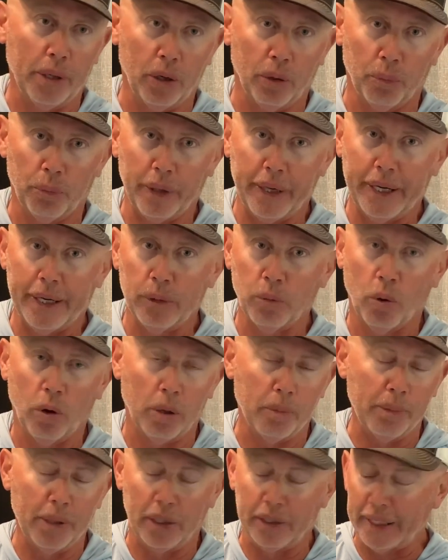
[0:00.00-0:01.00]
red,
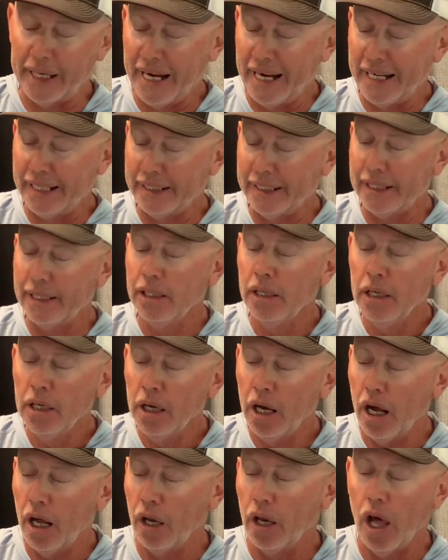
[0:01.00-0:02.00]
watermelon candy.
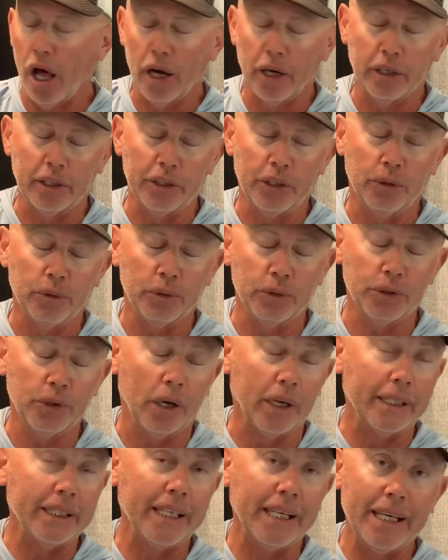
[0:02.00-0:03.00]
A lot of,
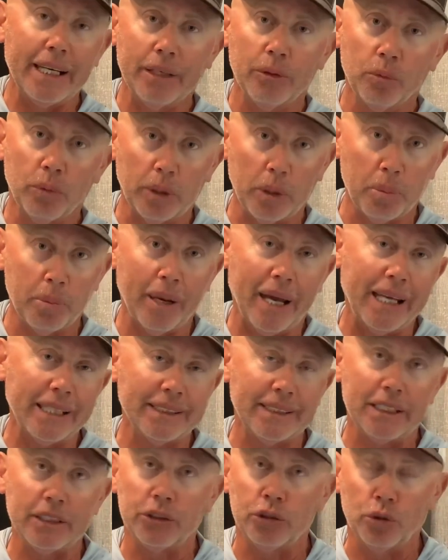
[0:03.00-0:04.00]
again, with
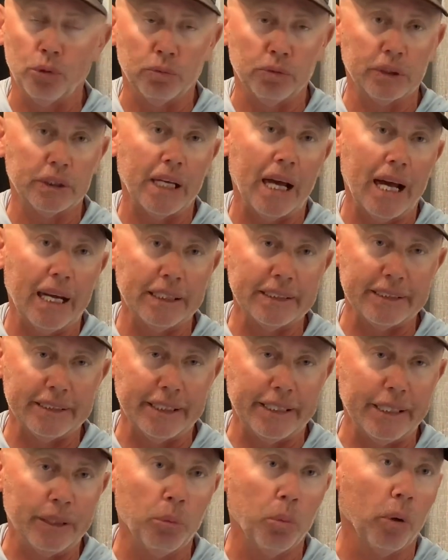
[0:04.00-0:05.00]
plastics, you guys
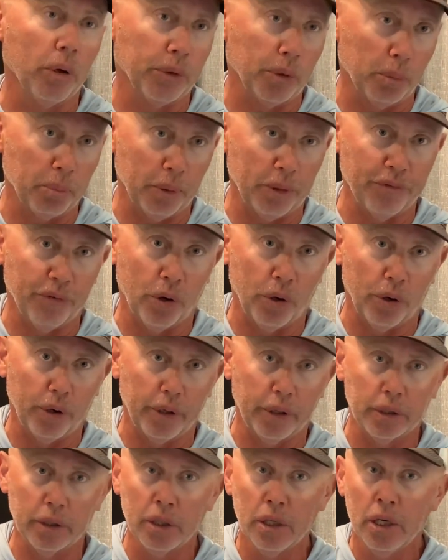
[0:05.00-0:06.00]
see what they're
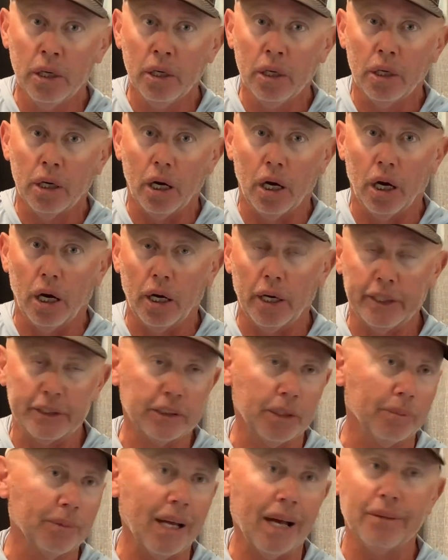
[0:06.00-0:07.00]
preferring. And
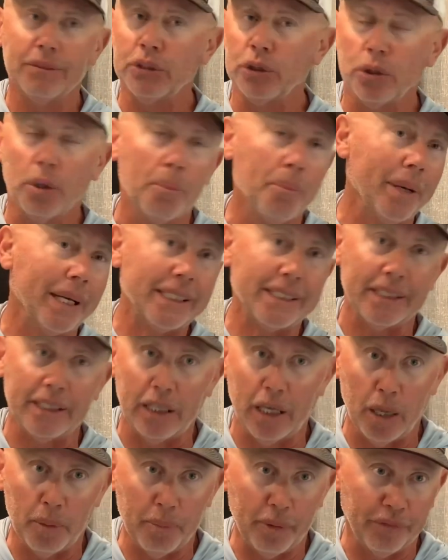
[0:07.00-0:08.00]
sometimes you can mix it
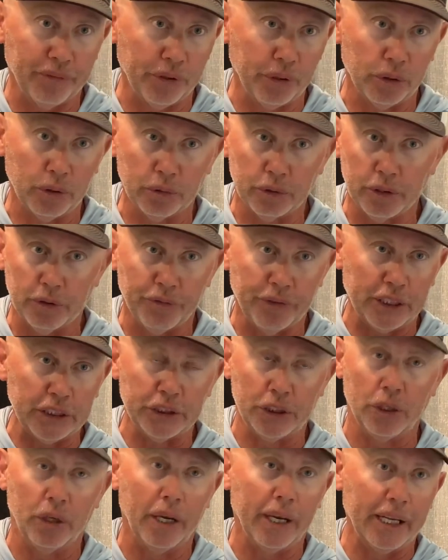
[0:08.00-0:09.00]
up if you're
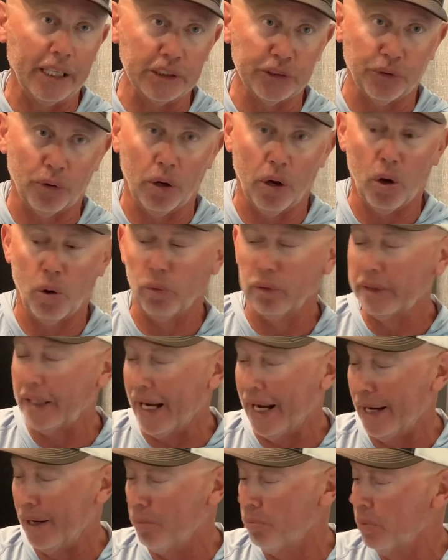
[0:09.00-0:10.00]
fishing a ledge for a long
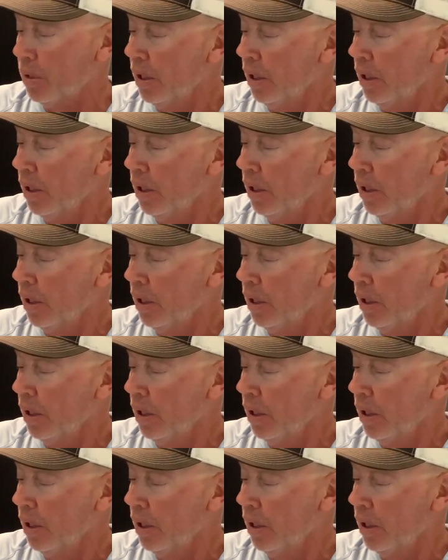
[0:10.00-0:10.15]
time